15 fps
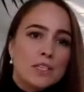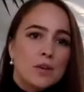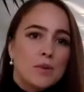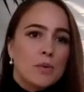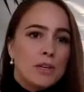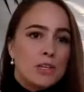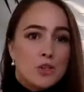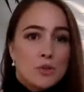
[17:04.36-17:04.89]
that
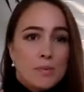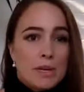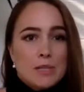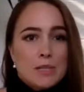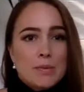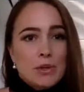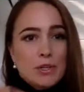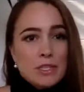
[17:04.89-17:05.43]
we should be
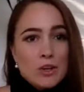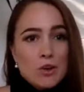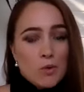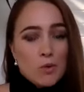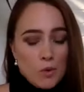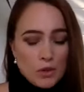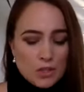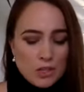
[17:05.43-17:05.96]
experiencing or
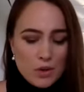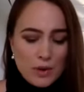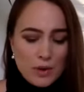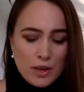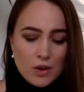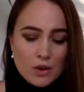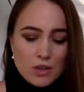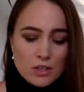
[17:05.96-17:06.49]
what's going
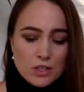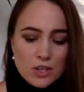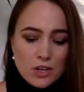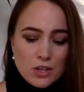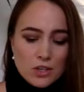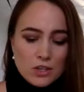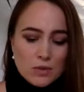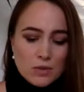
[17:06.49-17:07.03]
on. So
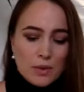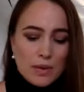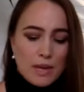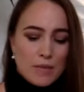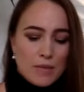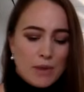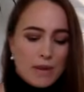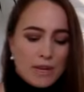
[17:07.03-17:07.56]
do you want to
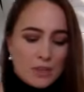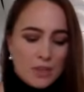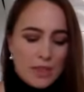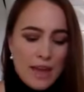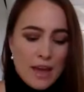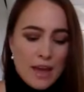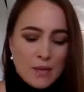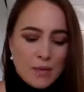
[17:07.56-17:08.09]
elaborate on
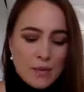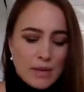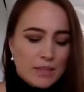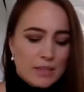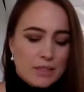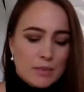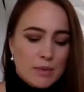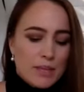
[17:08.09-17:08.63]
that? Where
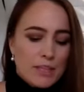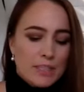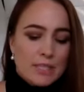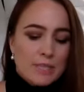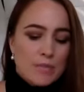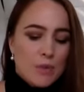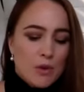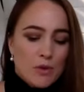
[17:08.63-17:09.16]
does where does
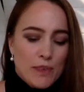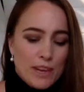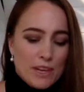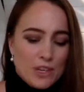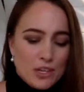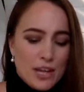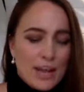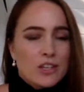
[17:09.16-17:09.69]
this
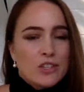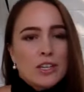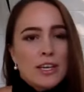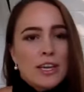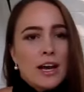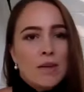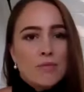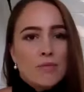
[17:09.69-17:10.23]
motivation actually
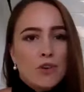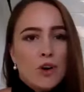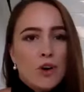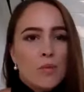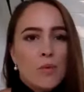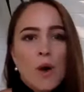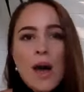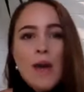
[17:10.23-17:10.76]
come from?
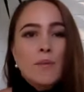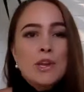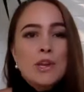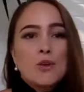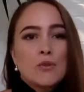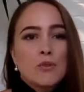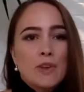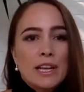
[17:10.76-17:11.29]
Why are we
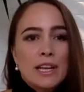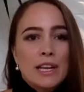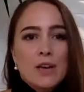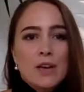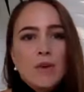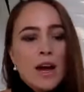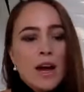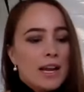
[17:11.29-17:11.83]
not feeling it
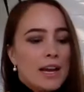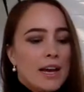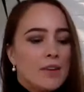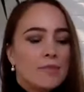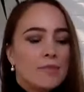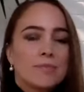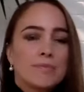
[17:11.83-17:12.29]
right now?